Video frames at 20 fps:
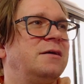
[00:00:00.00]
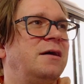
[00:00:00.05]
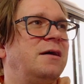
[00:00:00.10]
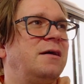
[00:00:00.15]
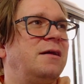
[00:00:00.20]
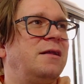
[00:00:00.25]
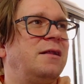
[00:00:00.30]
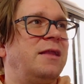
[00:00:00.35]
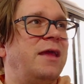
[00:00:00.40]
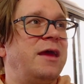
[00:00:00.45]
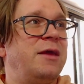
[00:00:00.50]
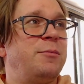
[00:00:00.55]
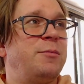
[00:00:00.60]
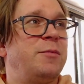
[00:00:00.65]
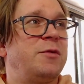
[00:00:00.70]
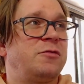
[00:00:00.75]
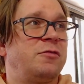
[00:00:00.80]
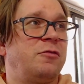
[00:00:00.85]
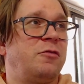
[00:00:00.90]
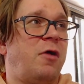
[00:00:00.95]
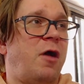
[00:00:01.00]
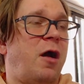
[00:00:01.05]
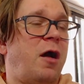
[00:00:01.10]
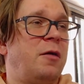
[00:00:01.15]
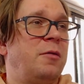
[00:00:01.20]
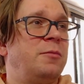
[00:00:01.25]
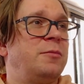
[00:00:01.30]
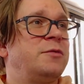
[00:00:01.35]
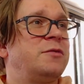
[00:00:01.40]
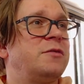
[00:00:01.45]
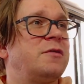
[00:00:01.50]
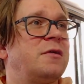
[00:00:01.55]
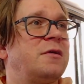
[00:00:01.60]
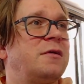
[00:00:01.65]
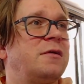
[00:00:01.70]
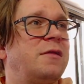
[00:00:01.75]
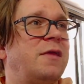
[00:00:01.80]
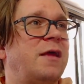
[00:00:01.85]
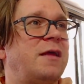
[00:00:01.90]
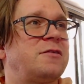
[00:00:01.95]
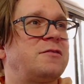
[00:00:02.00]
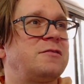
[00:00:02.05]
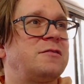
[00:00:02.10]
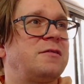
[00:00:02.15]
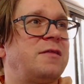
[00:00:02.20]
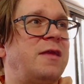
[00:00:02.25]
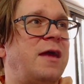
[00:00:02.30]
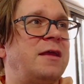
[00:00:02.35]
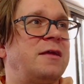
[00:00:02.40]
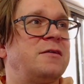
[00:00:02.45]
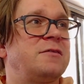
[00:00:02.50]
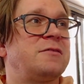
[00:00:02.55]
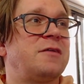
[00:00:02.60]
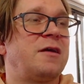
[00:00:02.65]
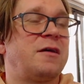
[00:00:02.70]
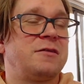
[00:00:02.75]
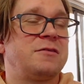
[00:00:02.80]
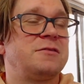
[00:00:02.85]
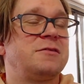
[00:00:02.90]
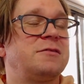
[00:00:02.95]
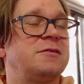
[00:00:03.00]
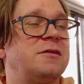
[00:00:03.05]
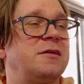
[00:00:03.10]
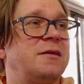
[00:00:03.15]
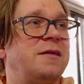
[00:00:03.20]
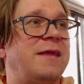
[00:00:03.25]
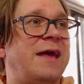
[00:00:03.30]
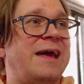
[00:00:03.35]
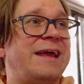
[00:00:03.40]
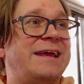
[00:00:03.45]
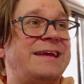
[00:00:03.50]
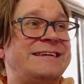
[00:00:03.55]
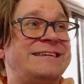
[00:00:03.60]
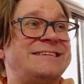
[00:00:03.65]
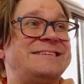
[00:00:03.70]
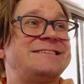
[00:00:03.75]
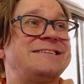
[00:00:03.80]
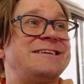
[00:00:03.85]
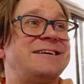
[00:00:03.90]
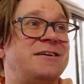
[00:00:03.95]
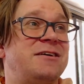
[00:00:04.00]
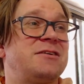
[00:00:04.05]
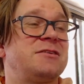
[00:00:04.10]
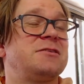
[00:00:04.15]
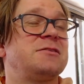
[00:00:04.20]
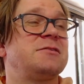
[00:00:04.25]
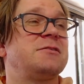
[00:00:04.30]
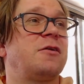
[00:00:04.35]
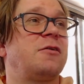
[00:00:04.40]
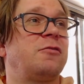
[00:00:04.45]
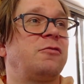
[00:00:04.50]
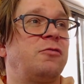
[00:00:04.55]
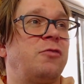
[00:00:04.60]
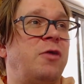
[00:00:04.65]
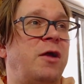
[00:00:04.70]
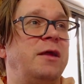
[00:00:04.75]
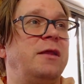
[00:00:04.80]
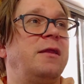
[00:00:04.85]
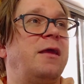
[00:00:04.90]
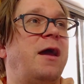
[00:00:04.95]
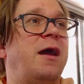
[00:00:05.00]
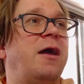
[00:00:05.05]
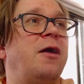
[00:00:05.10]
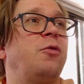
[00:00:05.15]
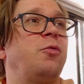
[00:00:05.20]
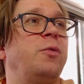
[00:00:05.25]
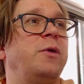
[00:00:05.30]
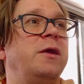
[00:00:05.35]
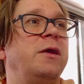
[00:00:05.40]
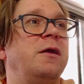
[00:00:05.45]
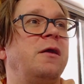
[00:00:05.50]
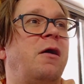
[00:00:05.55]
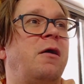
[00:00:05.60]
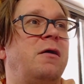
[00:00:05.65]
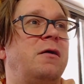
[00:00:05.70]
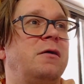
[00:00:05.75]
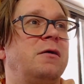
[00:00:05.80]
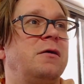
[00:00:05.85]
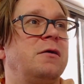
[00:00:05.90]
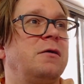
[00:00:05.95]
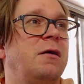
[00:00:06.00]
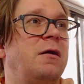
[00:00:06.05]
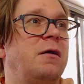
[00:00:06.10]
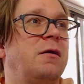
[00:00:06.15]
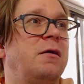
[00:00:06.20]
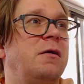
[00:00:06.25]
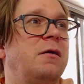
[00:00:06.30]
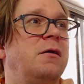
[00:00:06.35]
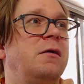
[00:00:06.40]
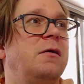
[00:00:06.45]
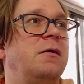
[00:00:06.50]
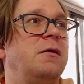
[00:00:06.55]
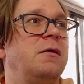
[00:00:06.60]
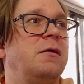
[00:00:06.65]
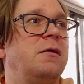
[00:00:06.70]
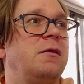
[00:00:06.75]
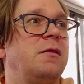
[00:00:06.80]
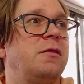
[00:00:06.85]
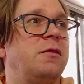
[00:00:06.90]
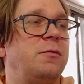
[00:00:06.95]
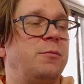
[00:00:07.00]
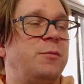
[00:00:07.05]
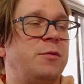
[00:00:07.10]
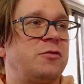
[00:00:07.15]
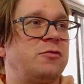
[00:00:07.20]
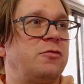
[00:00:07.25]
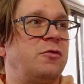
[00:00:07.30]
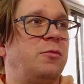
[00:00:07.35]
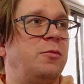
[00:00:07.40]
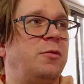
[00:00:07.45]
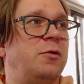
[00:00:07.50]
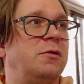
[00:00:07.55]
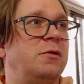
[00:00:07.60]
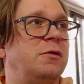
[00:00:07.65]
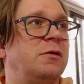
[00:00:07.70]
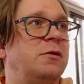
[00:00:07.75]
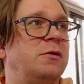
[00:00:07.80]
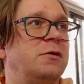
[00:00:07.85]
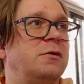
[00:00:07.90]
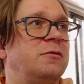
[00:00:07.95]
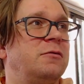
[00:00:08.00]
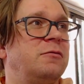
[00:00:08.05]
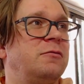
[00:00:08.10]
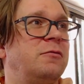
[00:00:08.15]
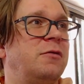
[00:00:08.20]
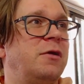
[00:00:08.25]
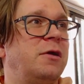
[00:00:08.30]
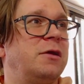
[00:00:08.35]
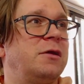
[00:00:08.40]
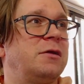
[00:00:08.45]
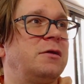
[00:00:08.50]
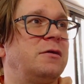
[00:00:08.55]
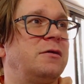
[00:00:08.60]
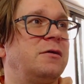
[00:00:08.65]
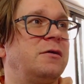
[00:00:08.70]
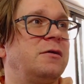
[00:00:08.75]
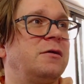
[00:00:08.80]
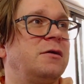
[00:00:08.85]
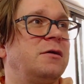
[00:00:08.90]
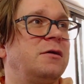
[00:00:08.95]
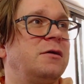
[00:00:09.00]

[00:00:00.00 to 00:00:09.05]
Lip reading: Les Miserables. That is us. That is us right now. We are the miserable here.